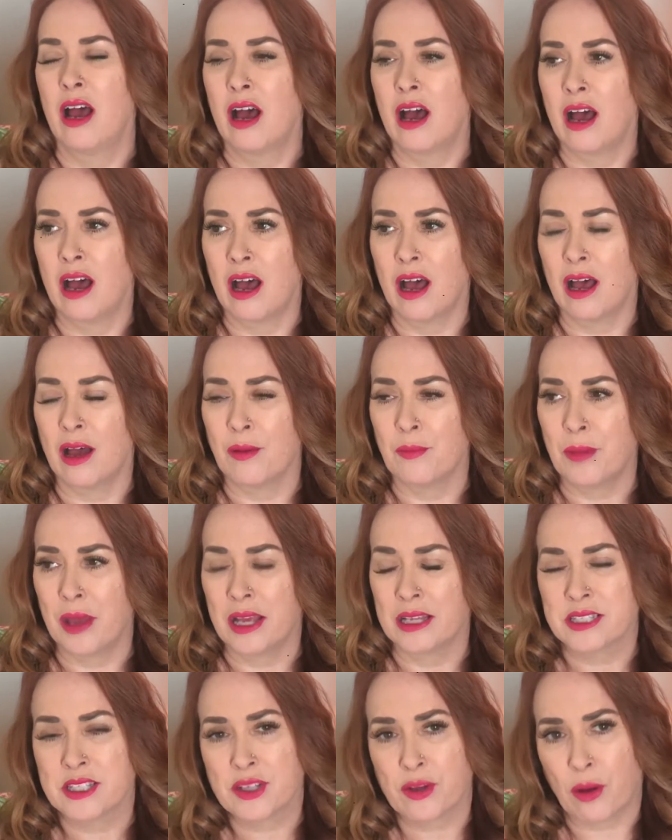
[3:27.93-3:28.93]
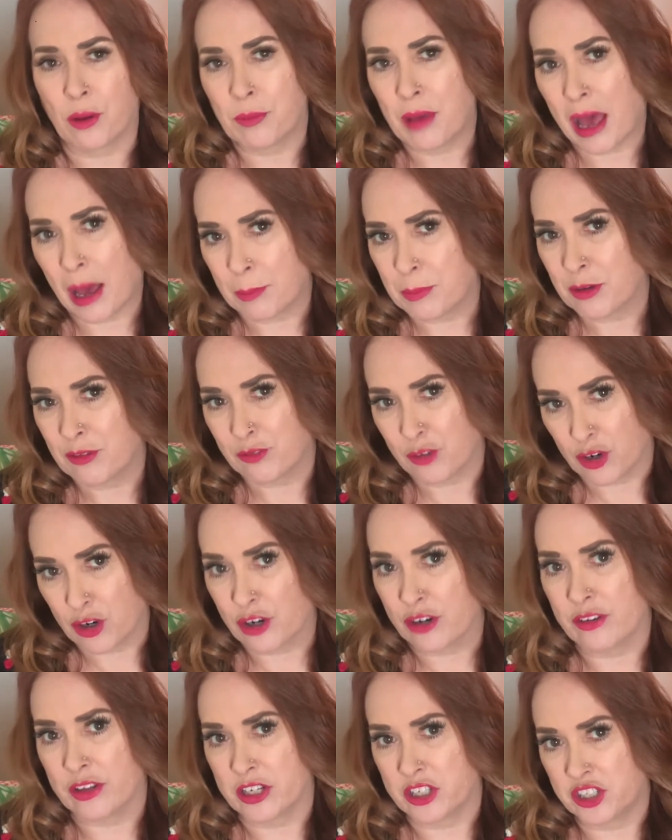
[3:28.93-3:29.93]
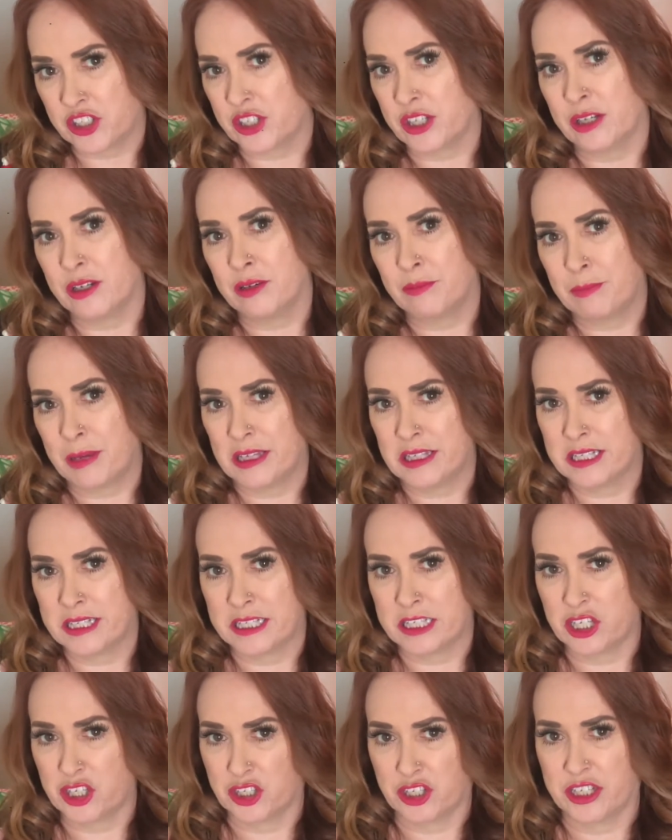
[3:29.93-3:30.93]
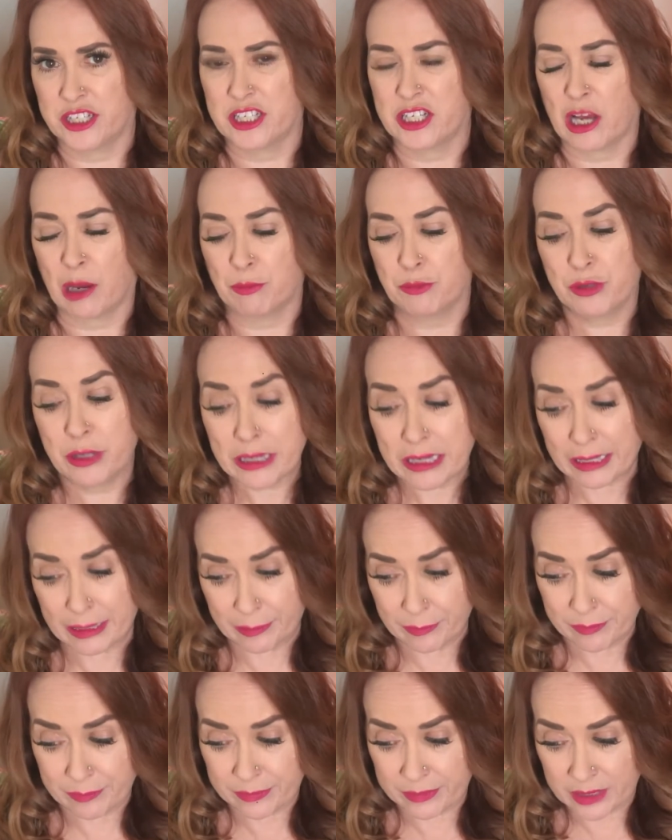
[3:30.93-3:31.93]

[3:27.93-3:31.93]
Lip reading: And so I'm happy for her that she made the decision to stop drinking.